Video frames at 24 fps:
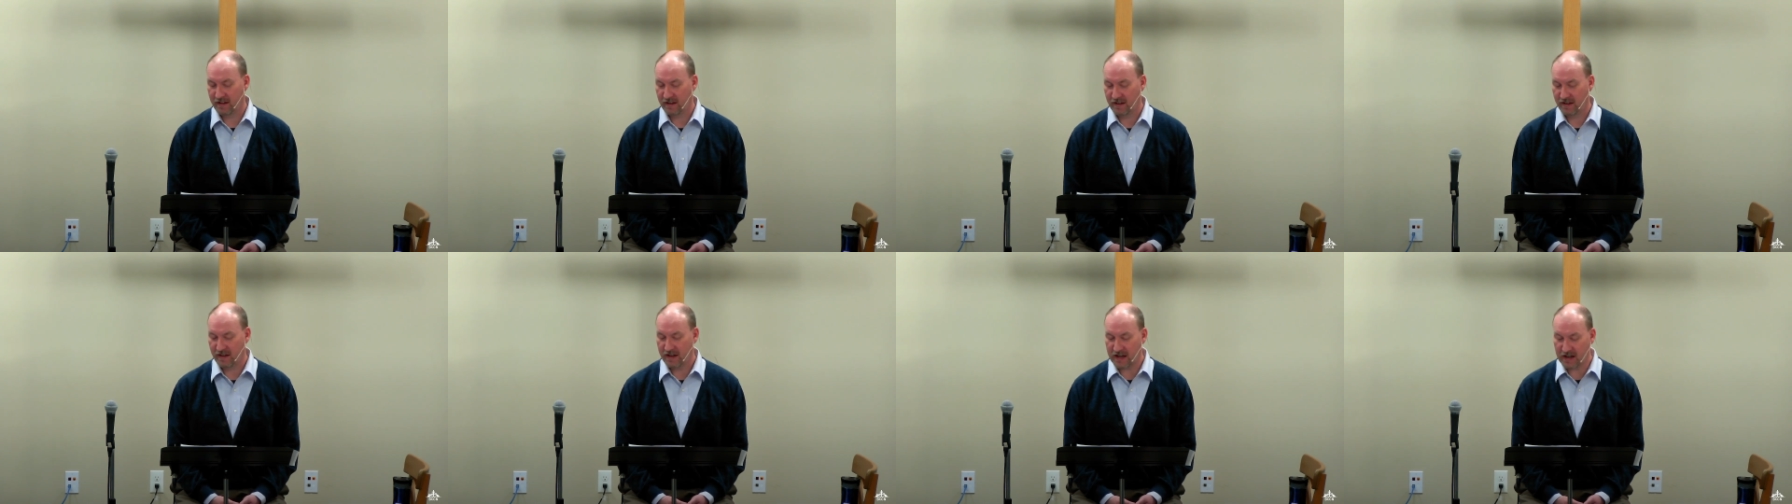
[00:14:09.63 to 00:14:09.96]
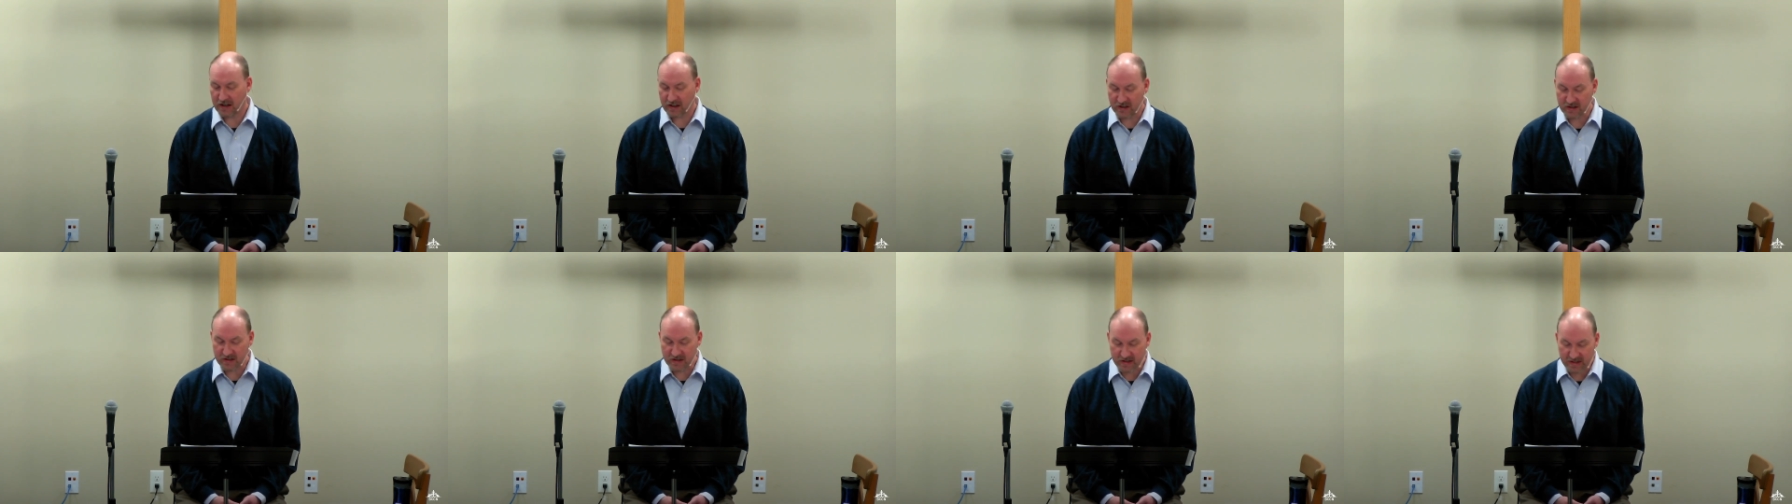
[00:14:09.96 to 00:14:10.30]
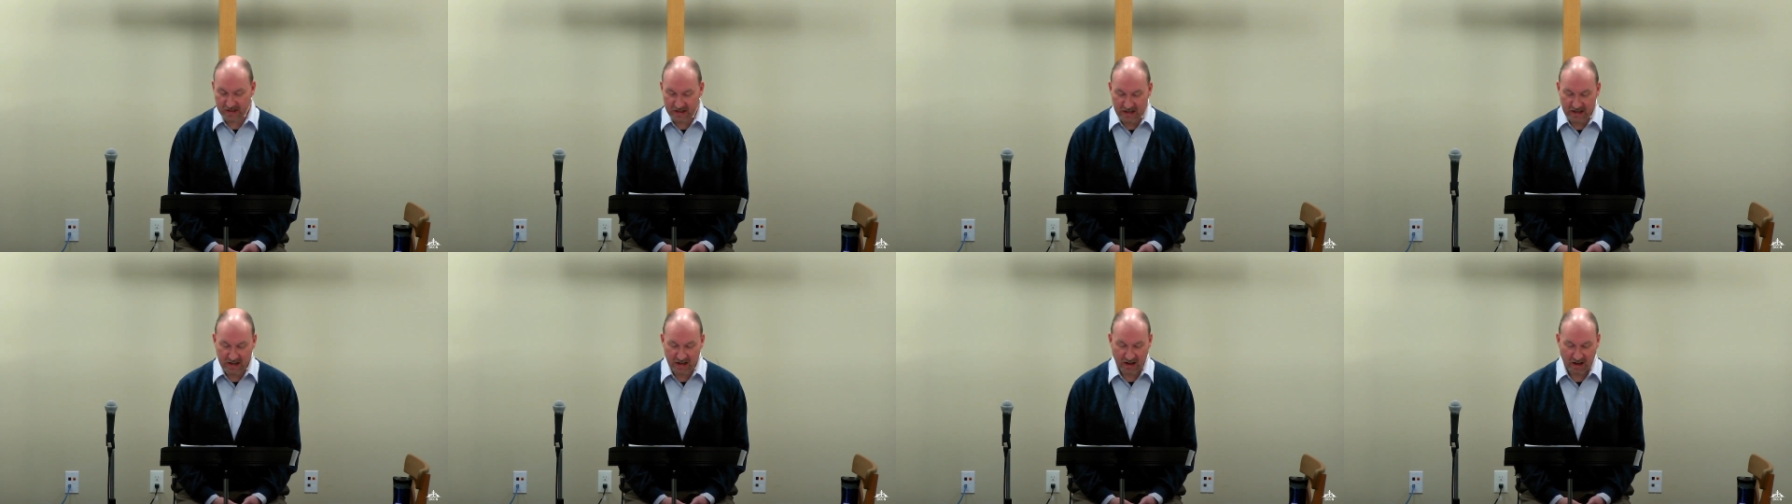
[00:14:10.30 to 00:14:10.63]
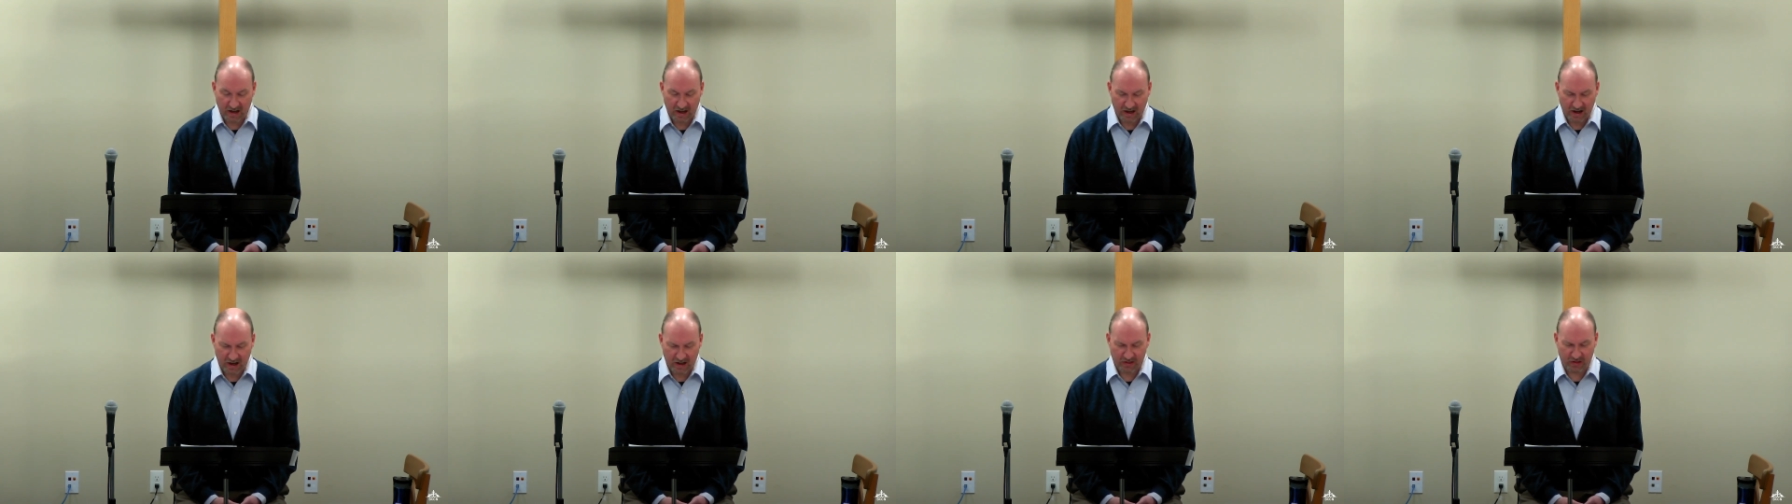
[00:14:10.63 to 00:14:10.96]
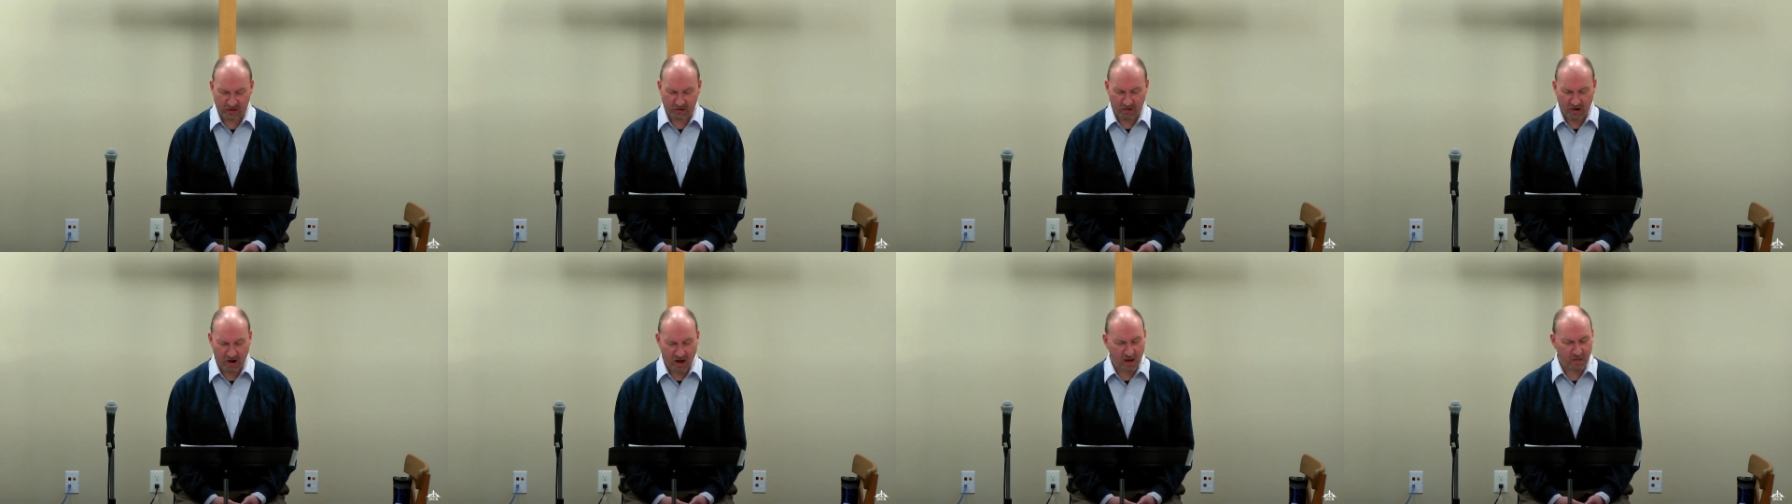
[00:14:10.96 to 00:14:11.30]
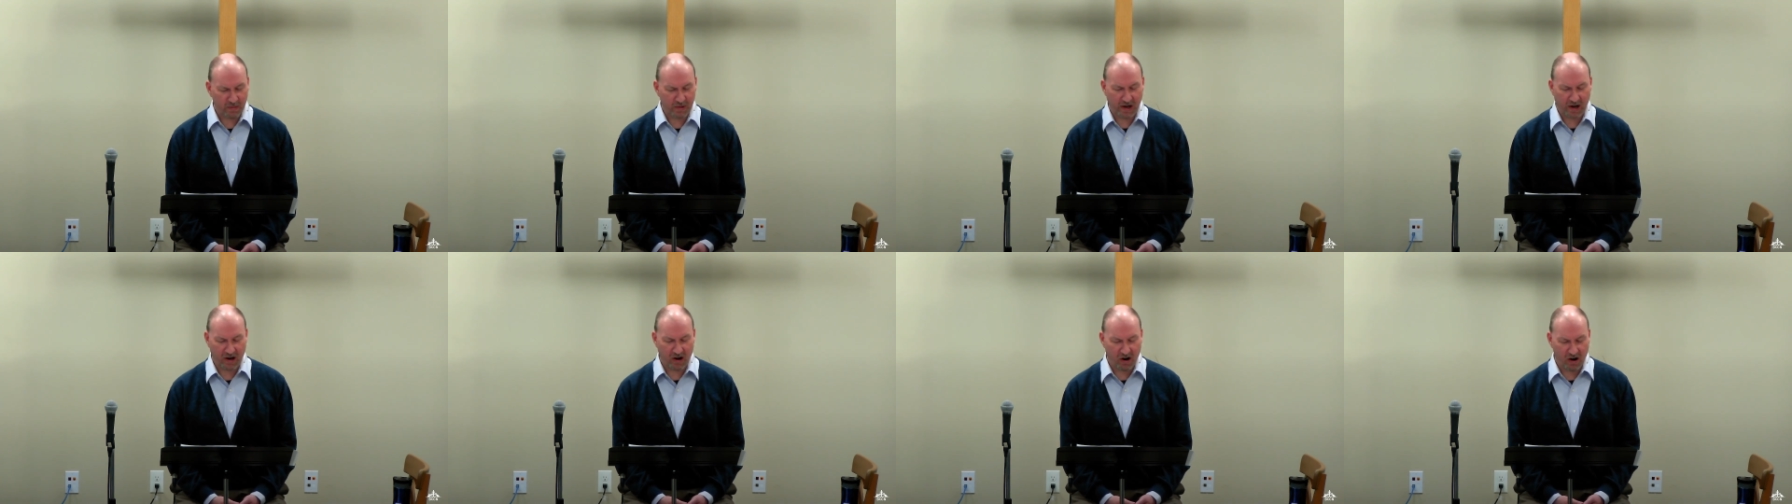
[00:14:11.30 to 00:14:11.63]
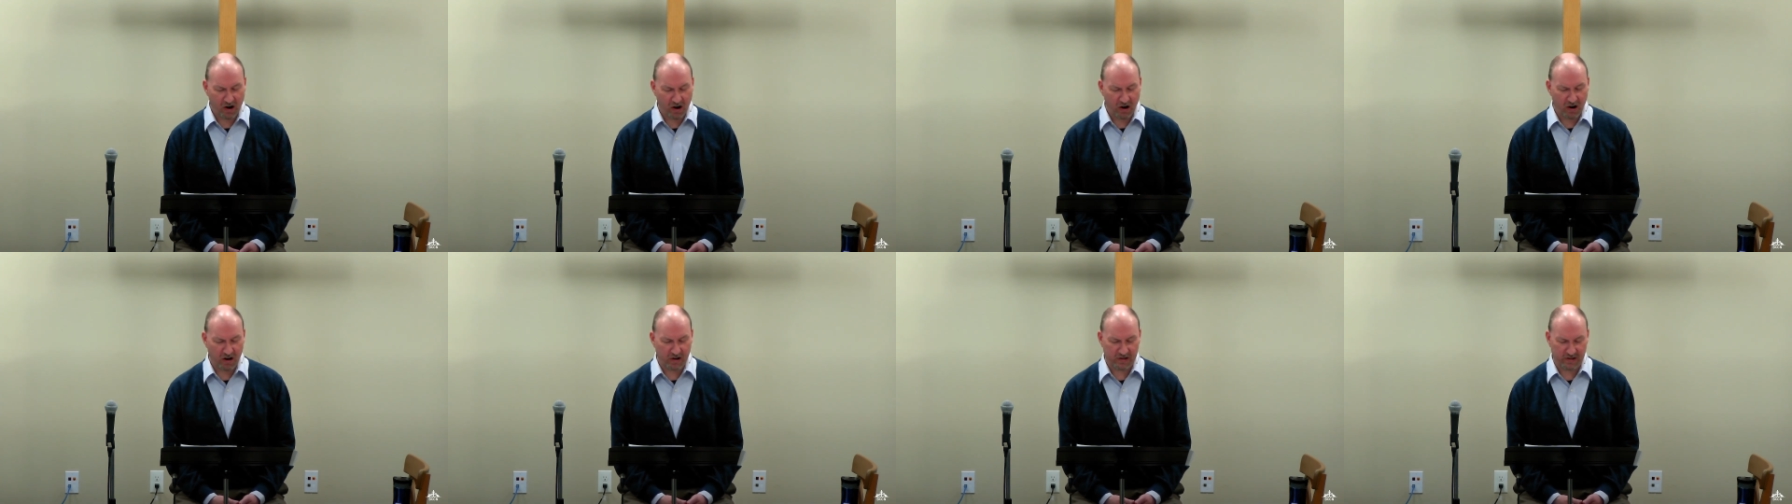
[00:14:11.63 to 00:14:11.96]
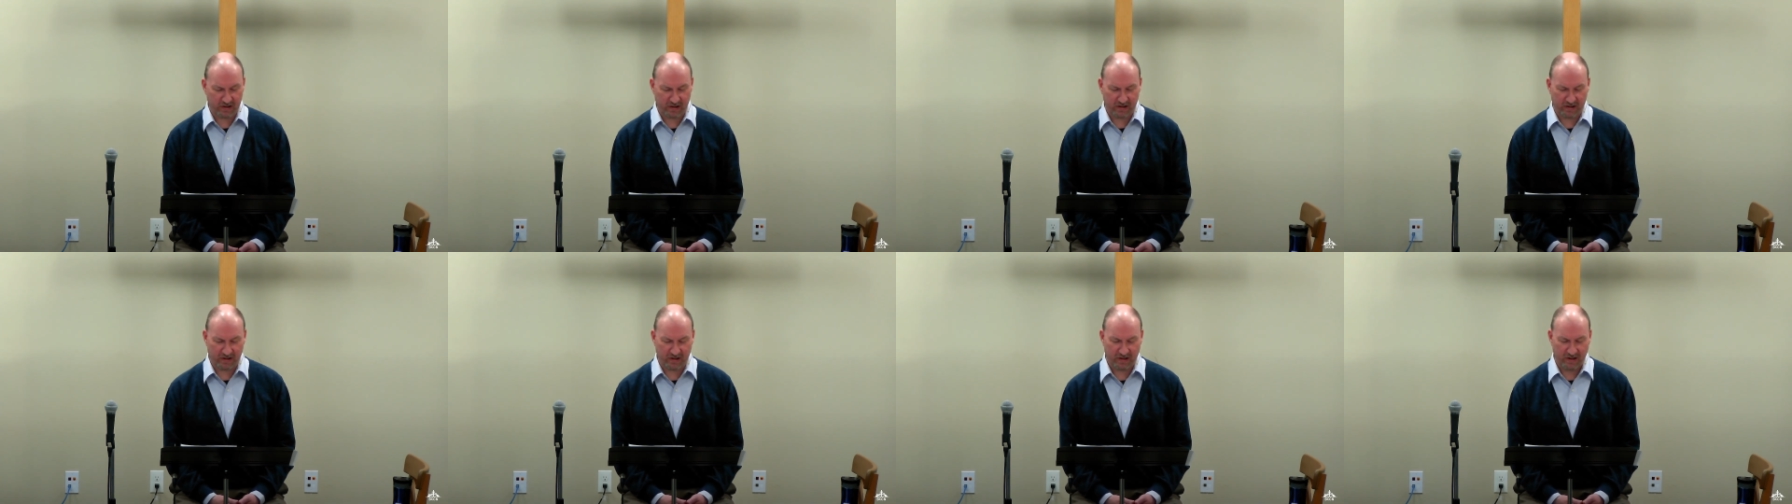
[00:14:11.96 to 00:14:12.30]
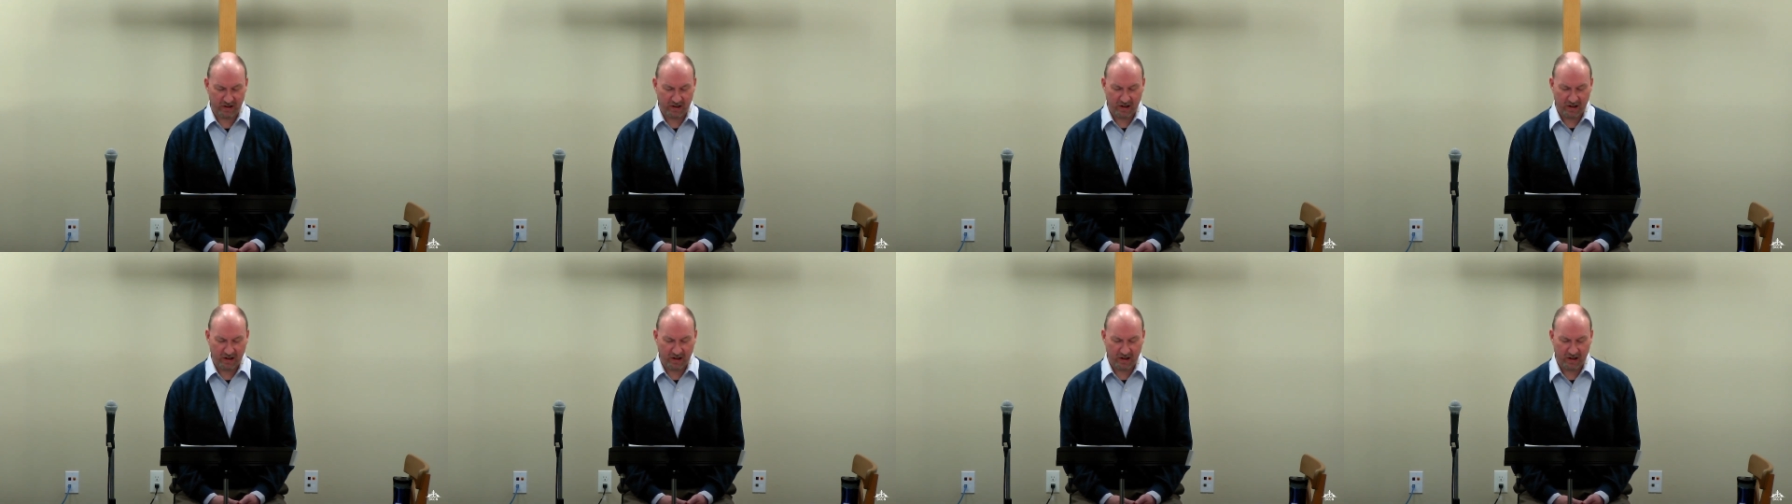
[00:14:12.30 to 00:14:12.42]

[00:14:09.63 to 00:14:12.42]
He could see a, a throbbing heart and